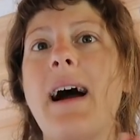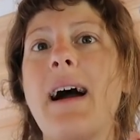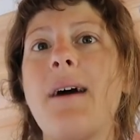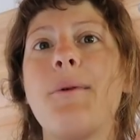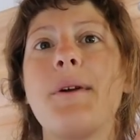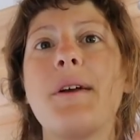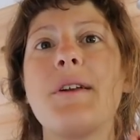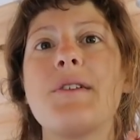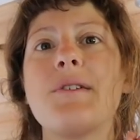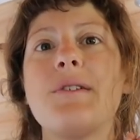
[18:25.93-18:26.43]
I
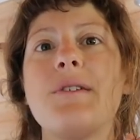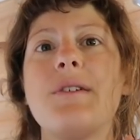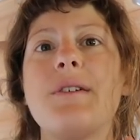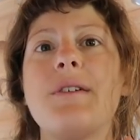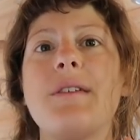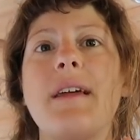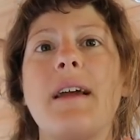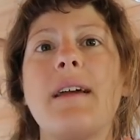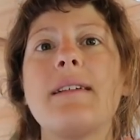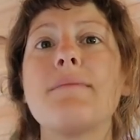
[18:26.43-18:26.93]
want to
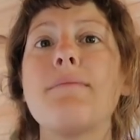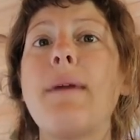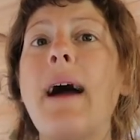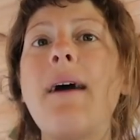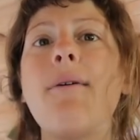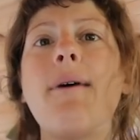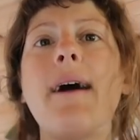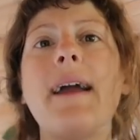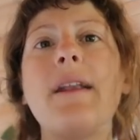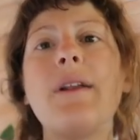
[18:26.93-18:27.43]
do things
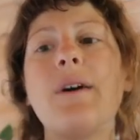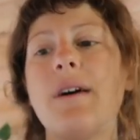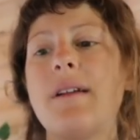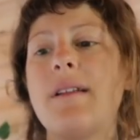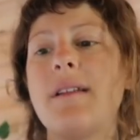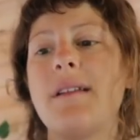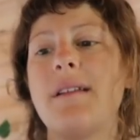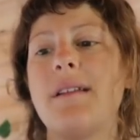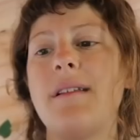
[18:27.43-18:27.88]
my way, not